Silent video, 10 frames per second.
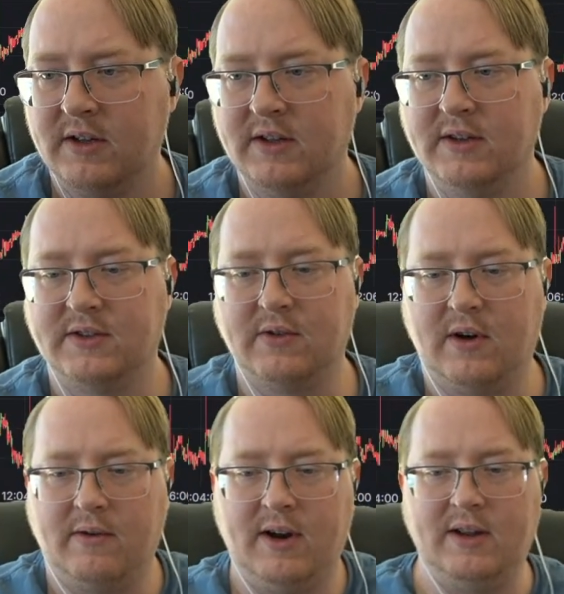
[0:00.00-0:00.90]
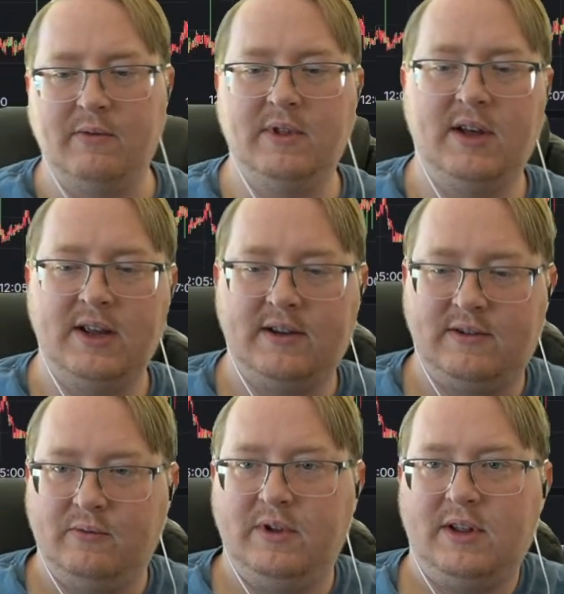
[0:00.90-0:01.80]
So all right, we
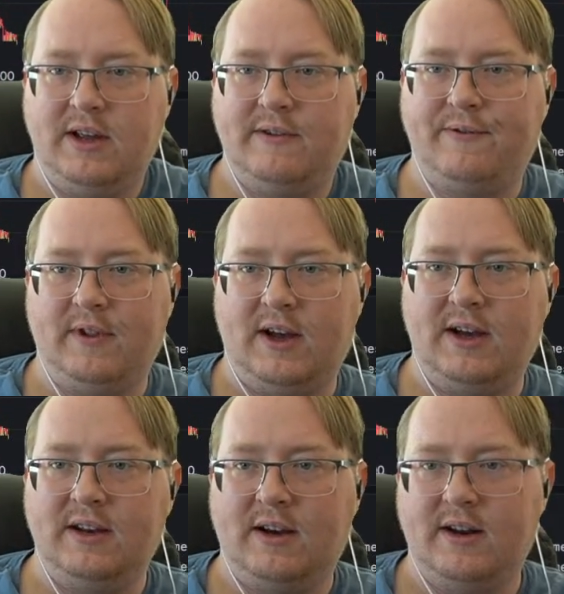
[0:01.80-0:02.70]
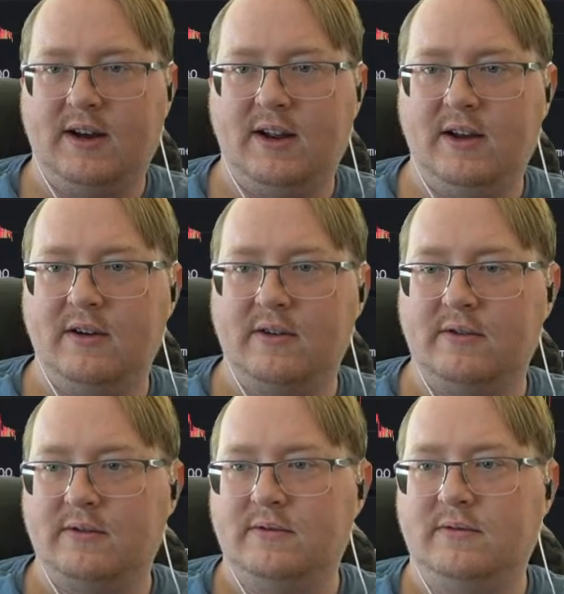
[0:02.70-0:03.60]
like fly.io.
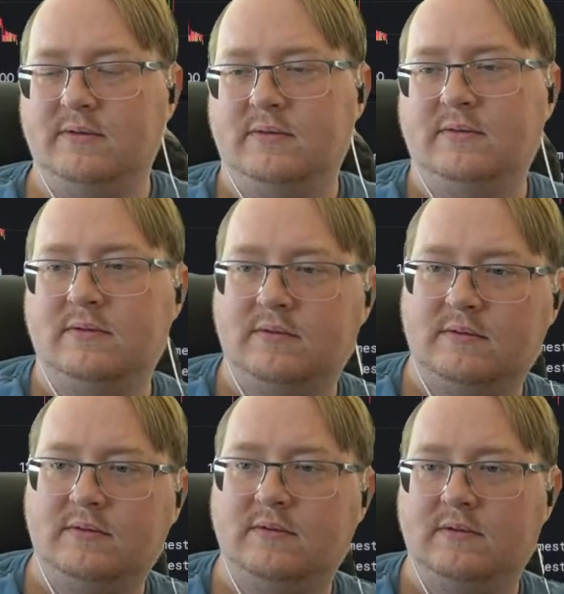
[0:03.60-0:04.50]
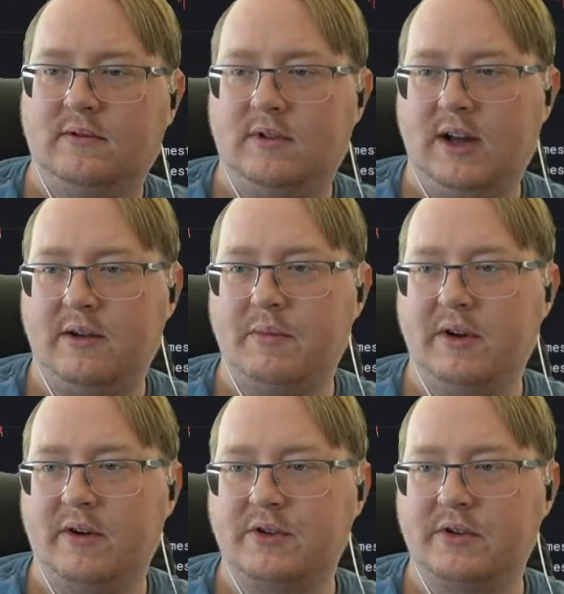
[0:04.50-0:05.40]
Cloud
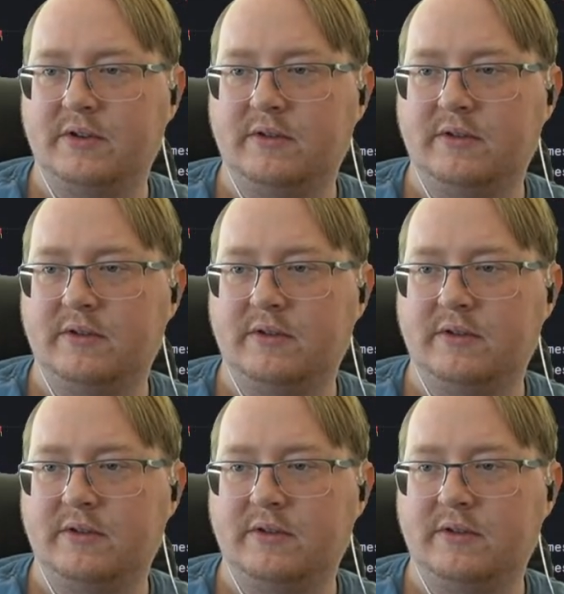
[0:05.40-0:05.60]
migration.